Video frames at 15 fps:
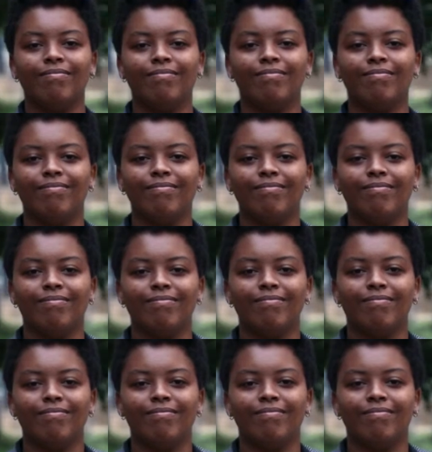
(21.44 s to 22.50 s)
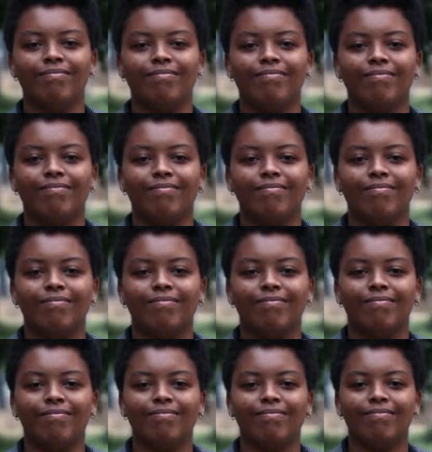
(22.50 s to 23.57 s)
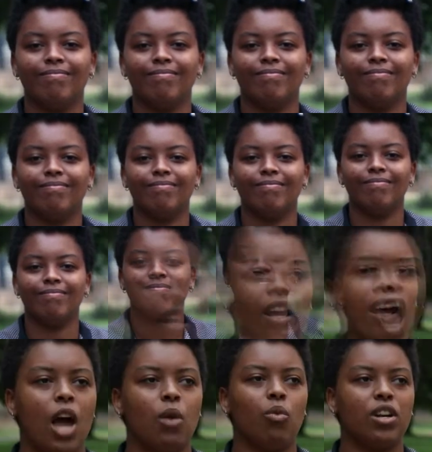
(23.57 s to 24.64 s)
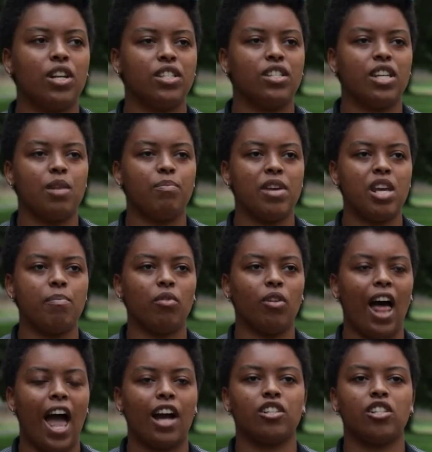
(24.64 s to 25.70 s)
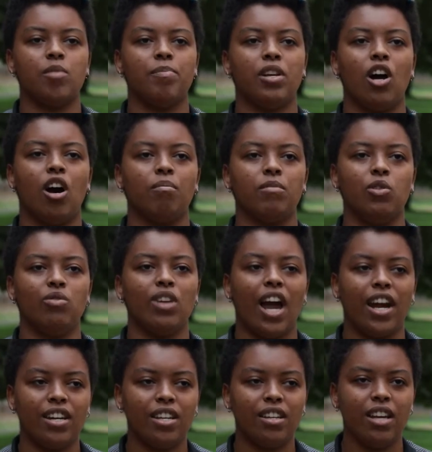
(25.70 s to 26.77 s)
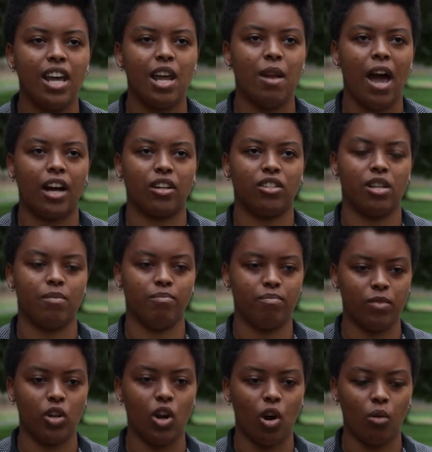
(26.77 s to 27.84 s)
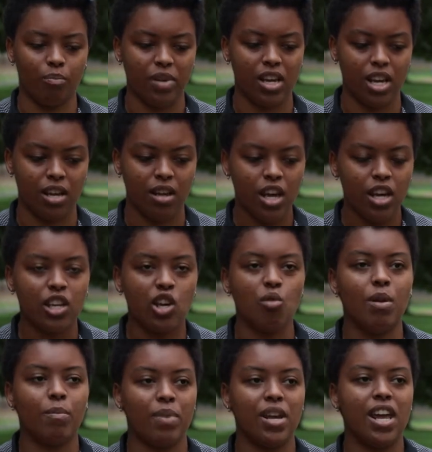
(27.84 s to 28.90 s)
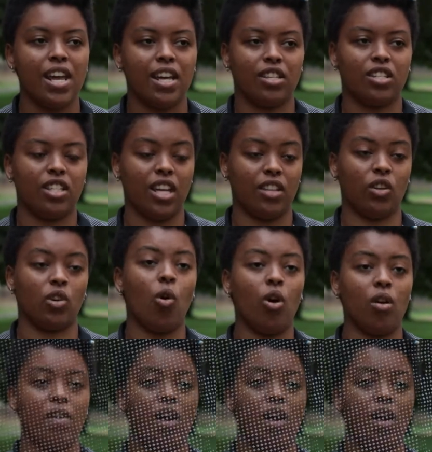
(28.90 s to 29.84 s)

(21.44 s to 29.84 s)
this, stop being that, you're too white, you're too black, stuff like that. I want to see people actually become united and actually, be human beings, because at the core of